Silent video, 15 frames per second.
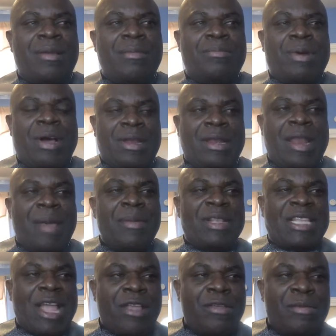But let me
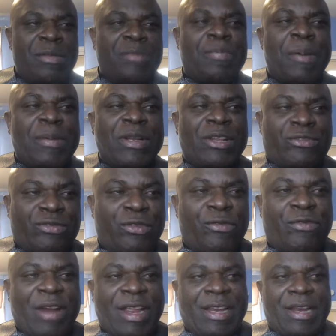tell you people the truth
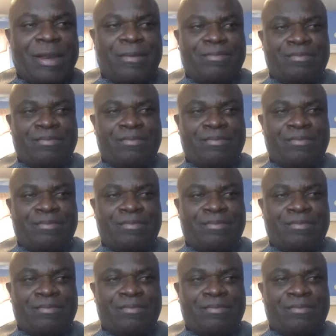right now.